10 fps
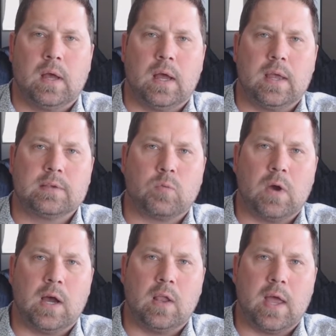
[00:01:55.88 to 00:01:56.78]
as
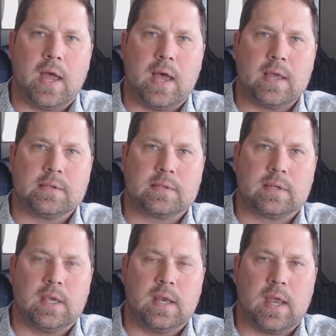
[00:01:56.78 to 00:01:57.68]
well as
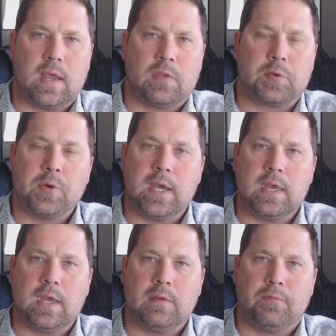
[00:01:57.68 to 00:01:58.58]
get a
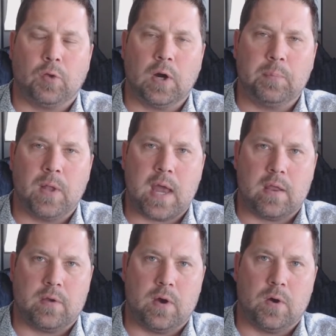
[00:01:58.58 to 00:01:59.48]
3D floor plan
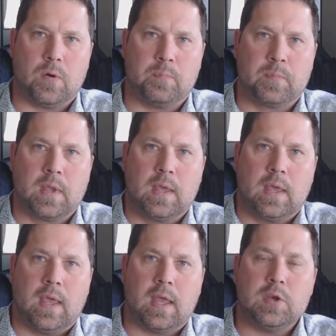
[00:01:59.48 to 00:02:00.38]
of the home.
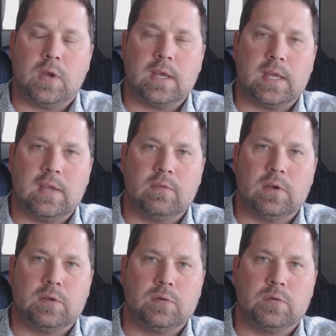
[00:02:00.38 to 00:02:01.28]
And you can
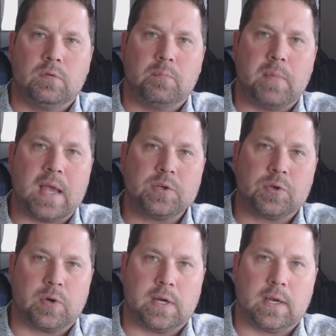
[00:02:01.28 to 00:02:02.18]
even do
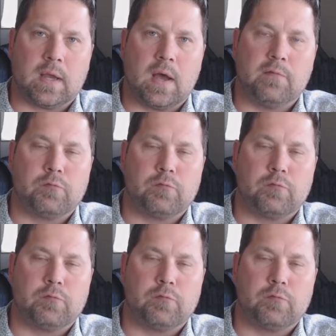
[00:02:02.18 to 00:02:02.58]
measuring of